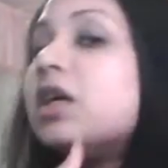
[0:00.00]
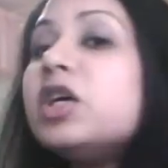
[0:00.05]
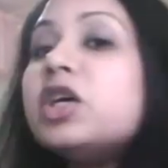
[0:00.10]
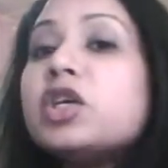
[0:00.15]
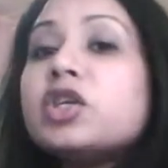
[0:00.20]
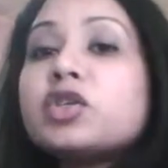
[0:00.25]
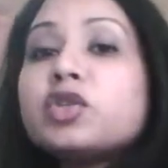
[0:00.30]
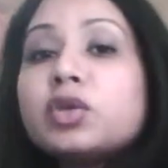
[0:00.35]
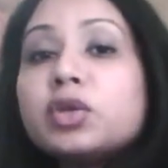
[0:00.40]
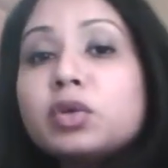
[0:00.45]

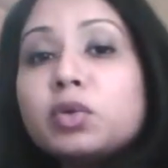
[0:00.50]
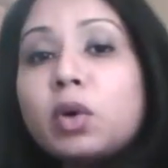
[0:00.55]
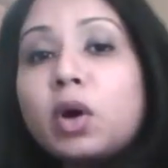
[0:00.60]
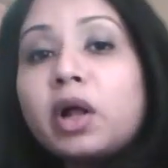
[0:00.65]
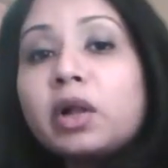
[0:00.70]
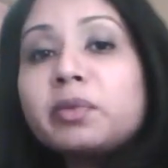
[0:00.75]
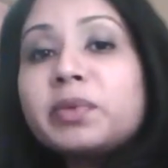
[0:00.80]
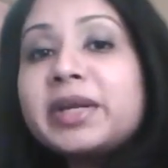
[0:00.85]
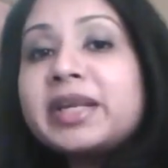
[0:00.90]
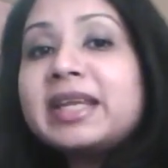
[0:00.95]
So you
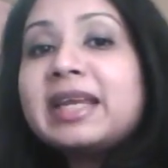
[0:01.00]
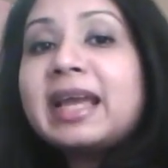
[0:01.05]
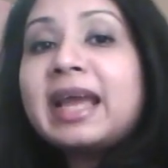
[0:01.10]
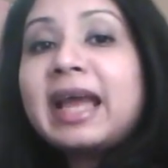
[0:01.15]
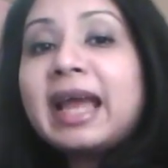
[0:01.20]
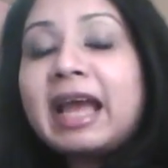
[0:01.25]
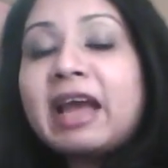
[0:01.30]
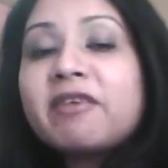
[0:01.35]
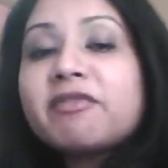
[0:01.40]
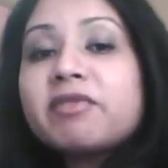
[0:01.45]
already
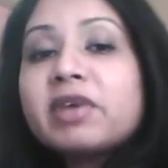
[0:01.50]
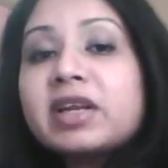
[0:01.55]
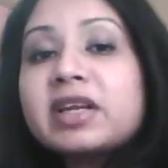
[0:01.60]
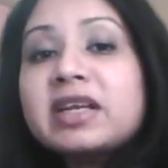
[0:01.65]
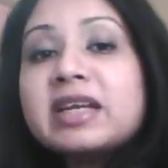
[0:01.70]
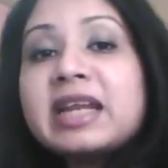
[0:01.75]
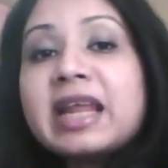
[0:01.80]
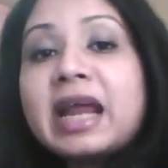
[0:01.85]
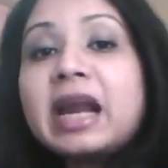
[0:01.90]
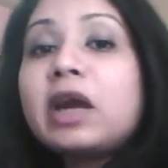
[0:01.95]
have a
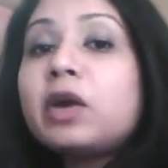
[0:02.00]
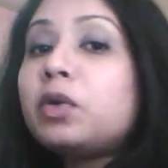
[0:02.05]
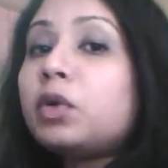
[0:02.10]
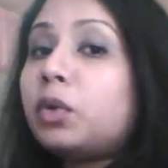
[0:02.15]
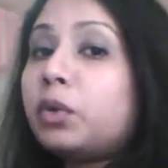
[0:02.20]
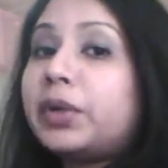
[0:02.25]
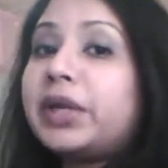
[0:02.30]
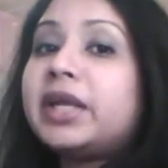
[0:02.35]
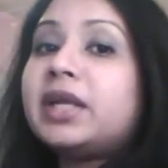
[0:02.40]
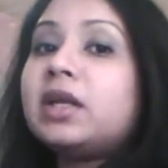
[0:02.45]

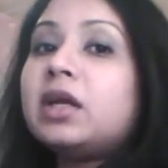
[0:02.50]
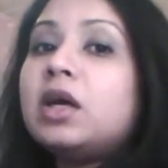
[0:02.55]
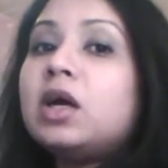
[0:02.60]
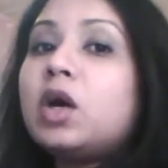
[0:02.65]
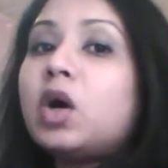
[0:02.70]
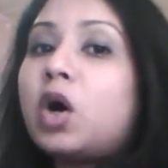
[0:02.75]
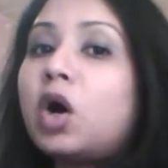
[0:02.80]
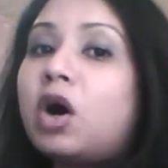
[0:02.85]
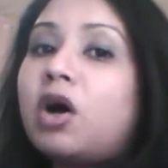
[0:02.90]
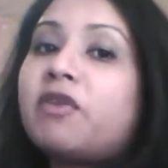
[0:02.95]
narrowing
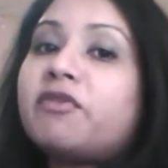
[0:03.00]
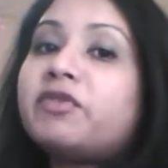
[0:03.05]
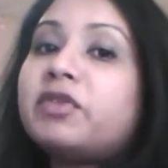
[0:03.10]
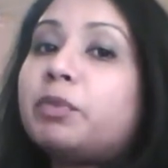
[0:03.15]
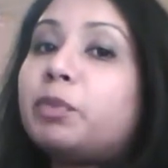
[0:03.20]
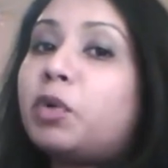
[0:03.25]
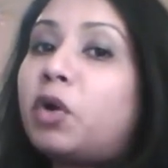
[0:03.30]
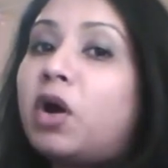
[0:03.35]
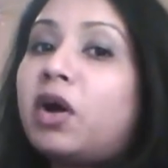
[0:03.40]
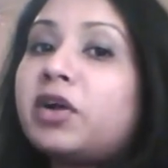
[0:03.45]
of the
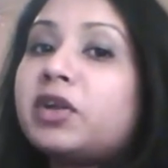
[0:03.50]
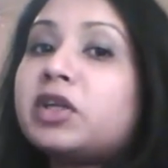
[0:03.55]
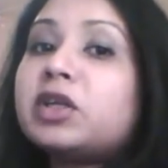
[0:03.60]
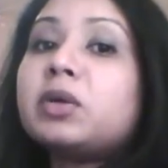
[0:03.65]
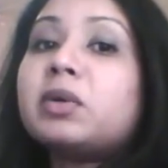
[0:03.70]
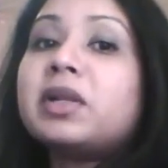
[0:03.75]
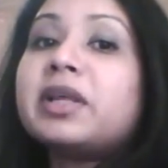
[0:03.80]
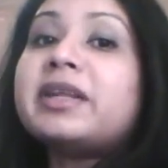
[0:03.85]
bronchiole,